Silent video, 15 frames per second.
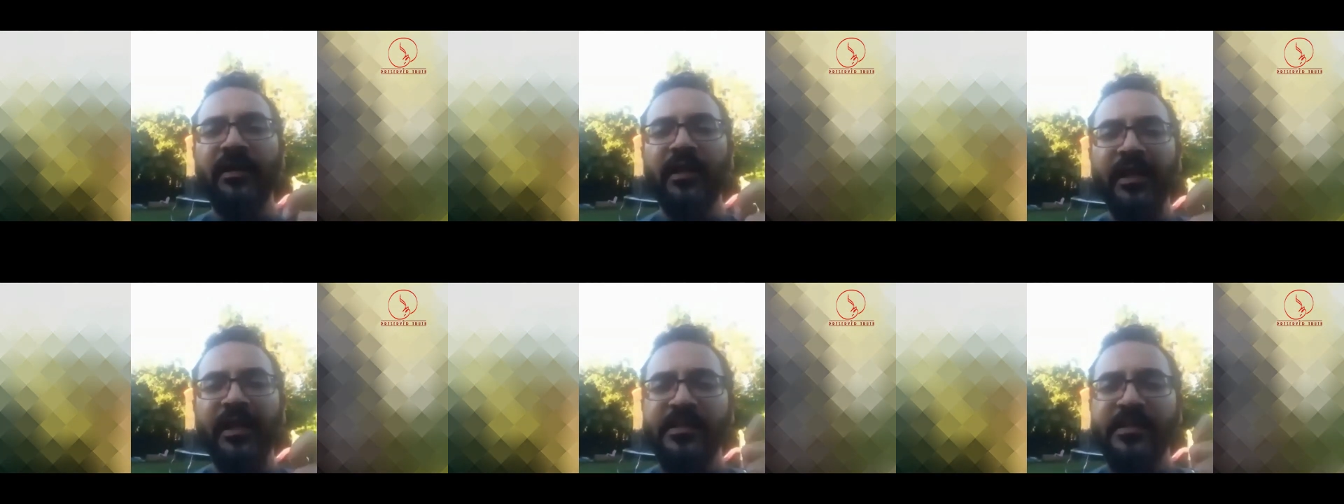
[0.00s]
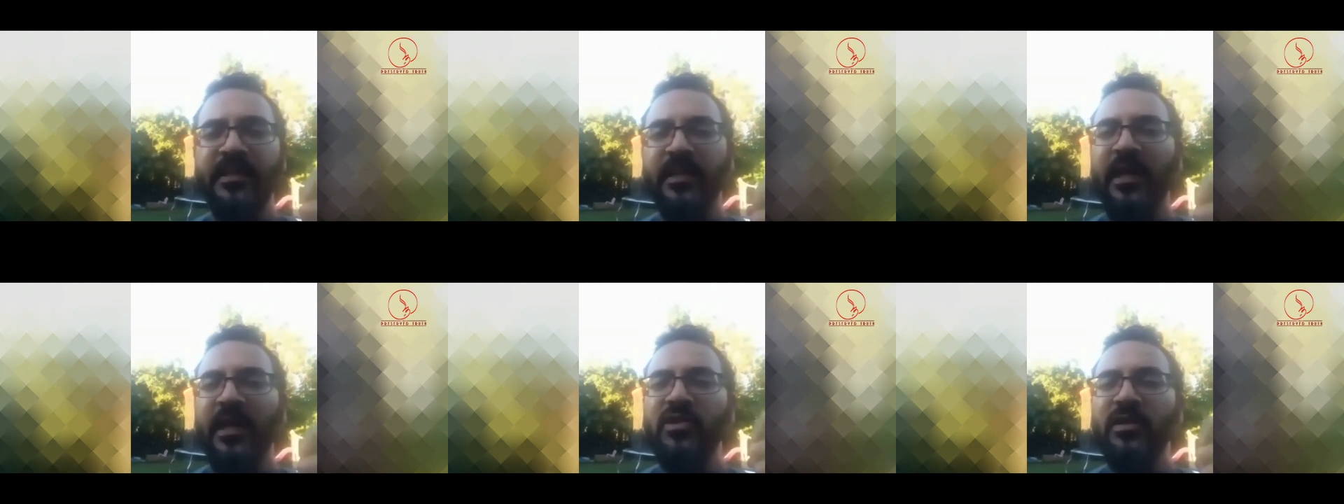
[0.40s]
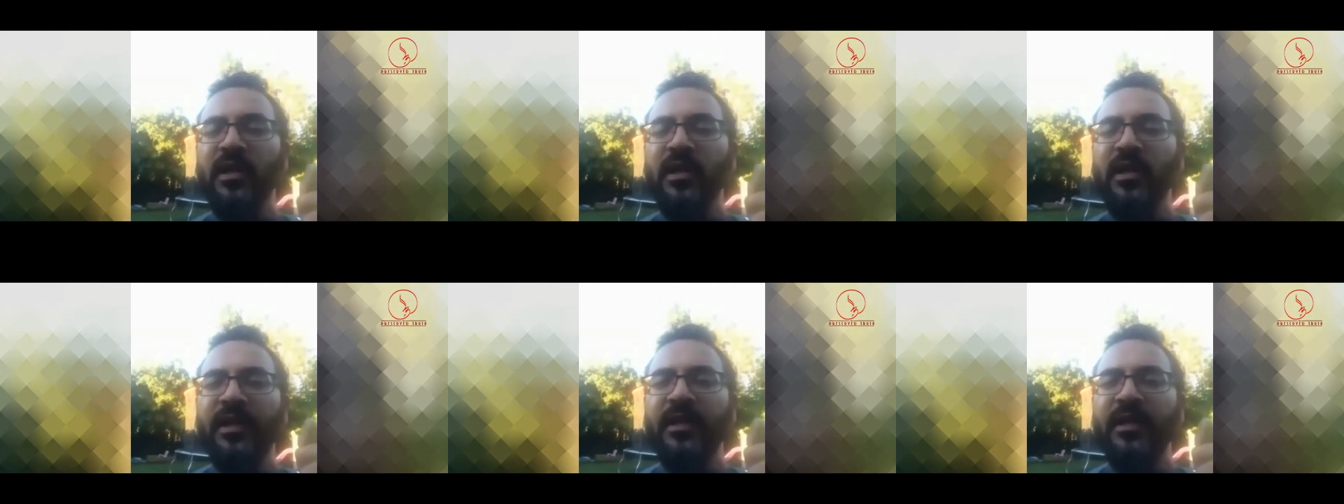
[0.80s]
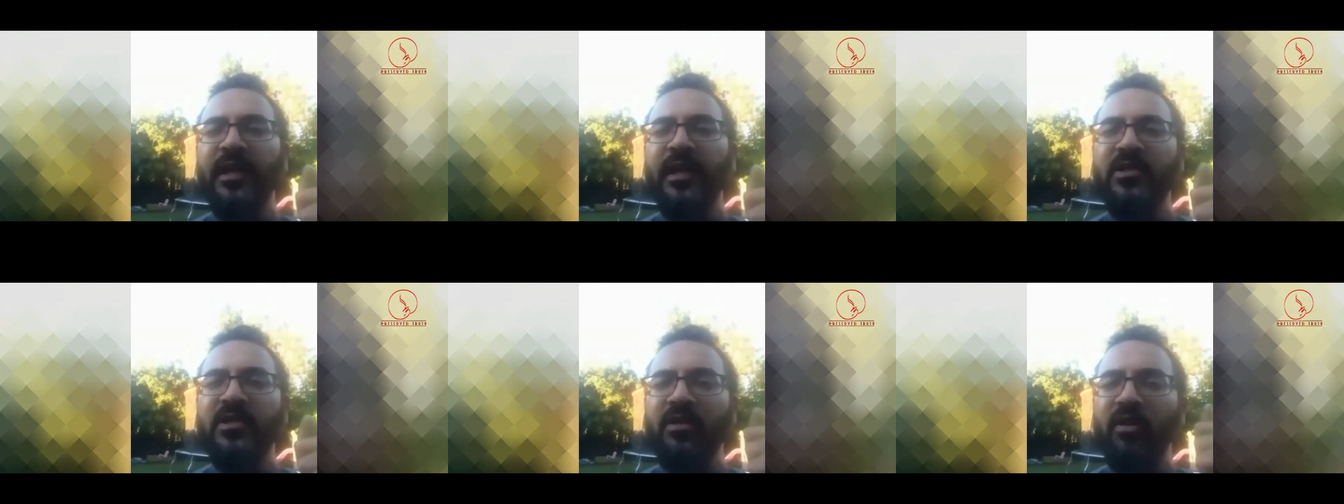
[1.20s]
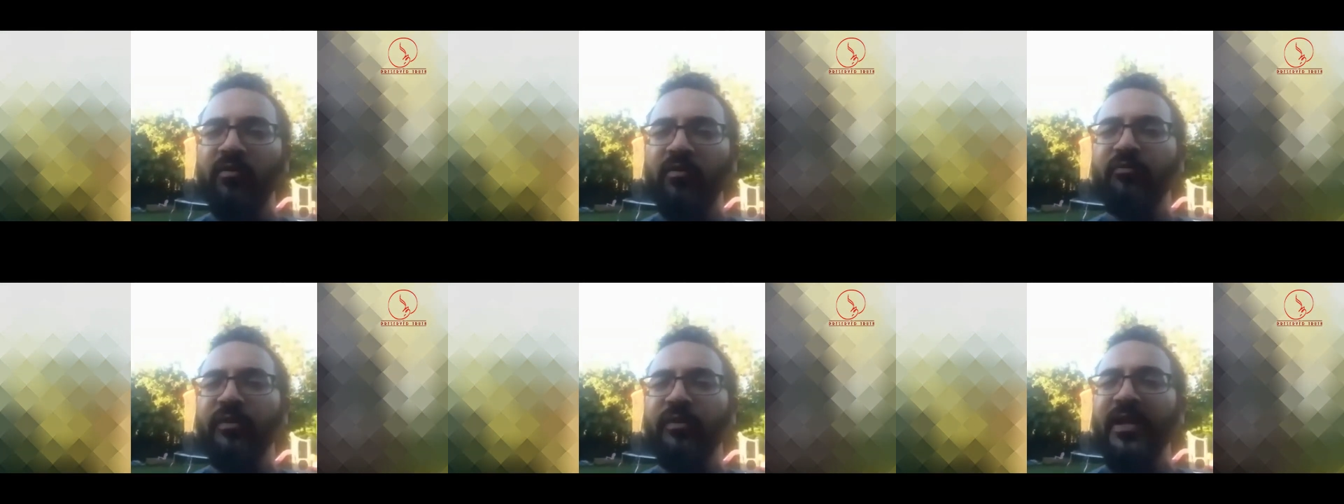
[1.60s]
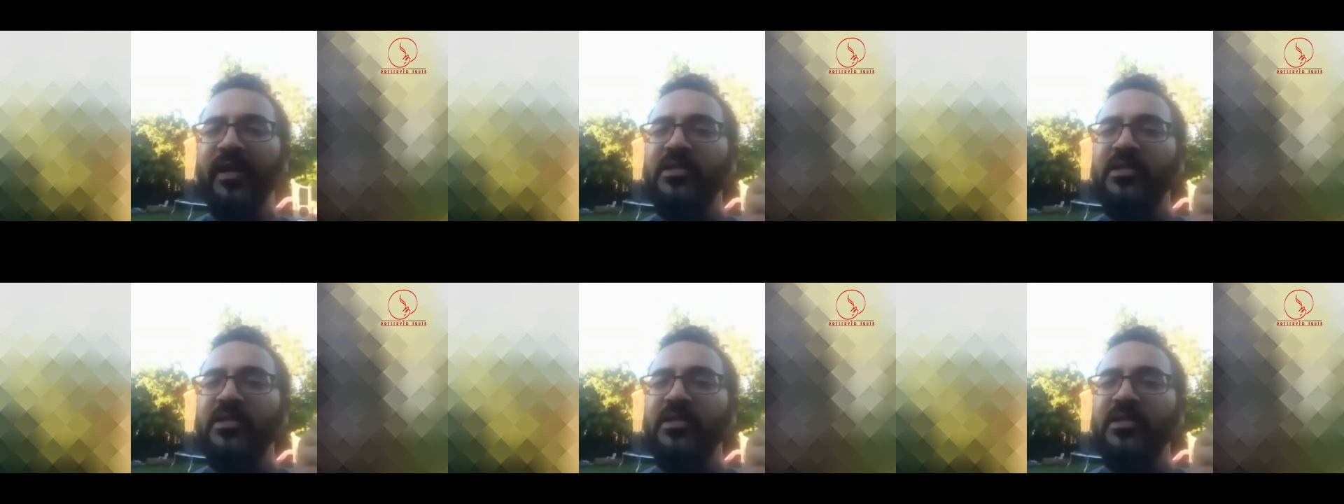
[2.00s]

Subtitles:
this occasion, an occasion of reflection.